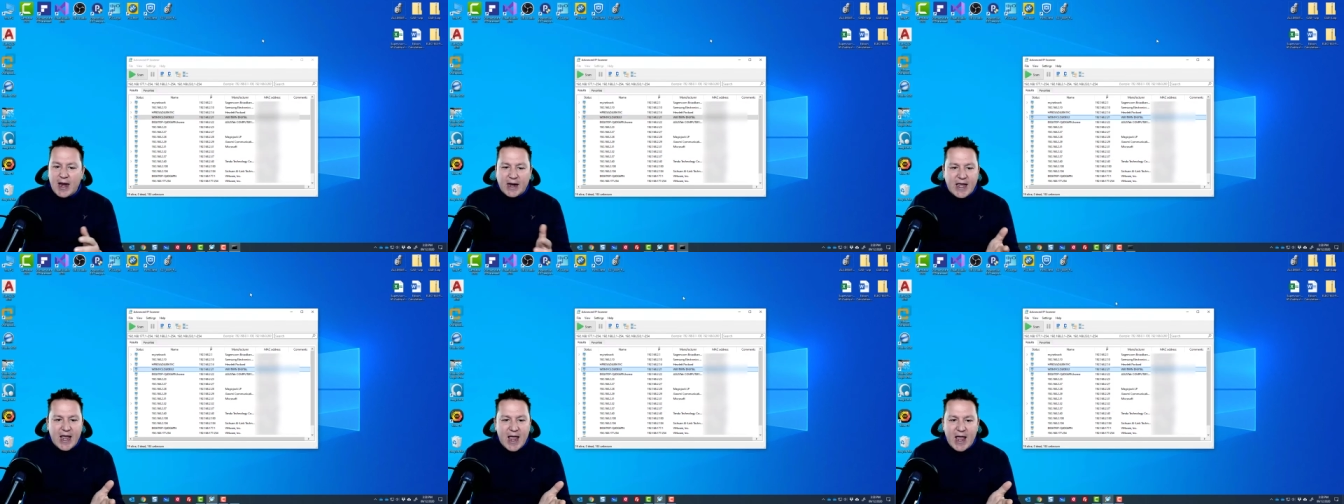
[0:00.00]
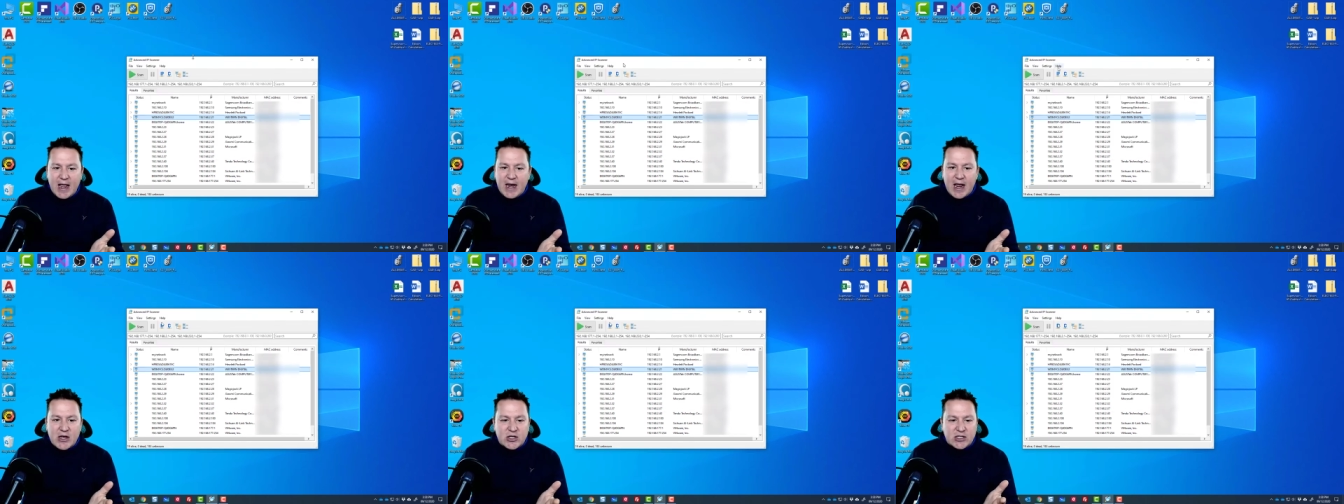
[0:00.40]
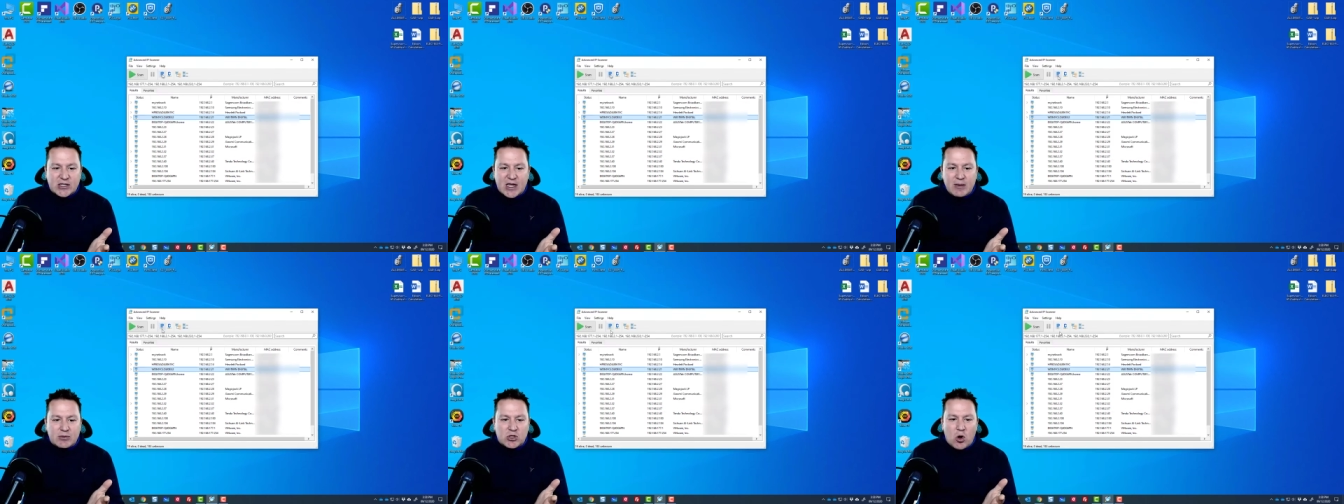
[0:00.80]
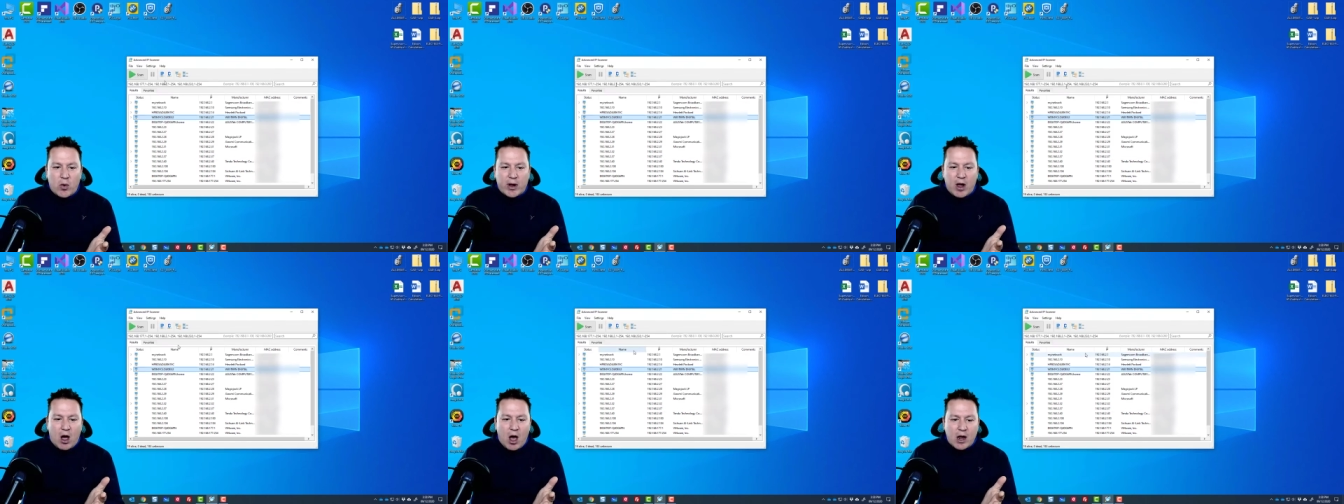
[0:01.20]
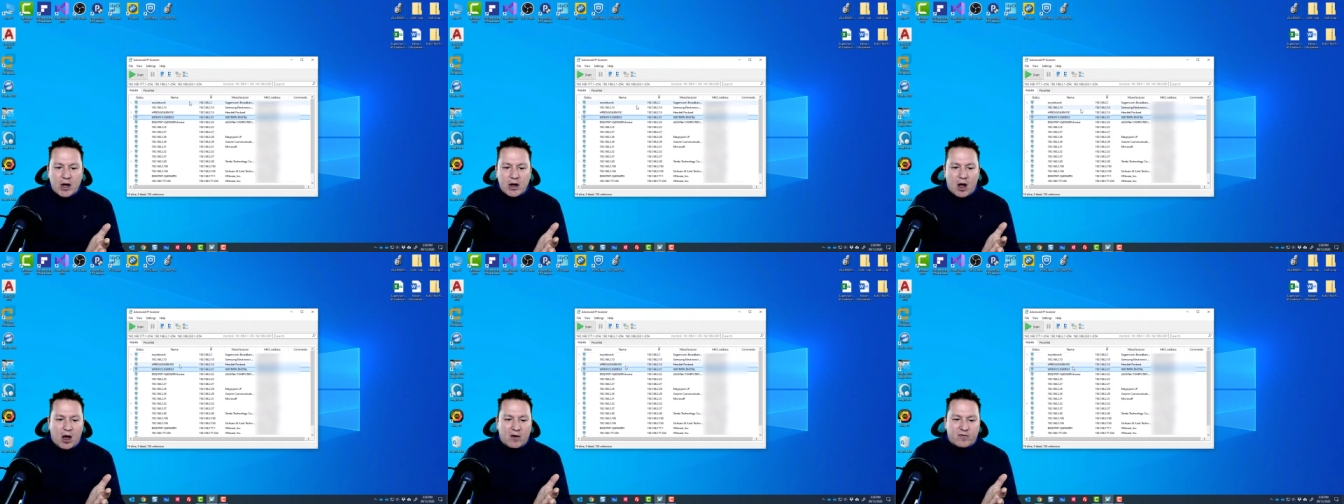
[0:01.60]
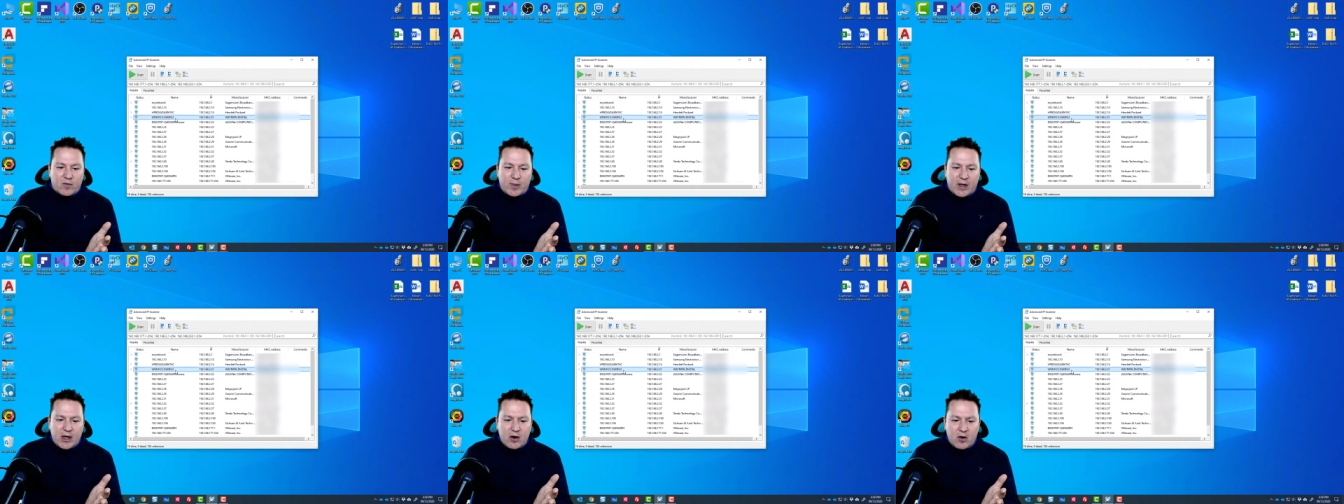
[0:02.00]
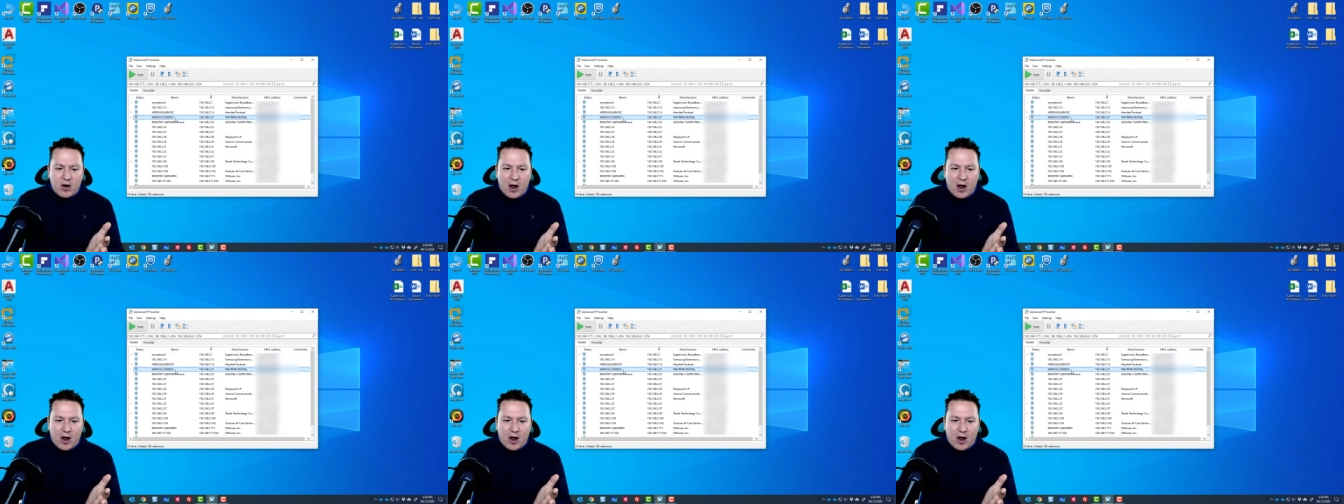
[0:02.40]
again, it just keeps going on and on from here.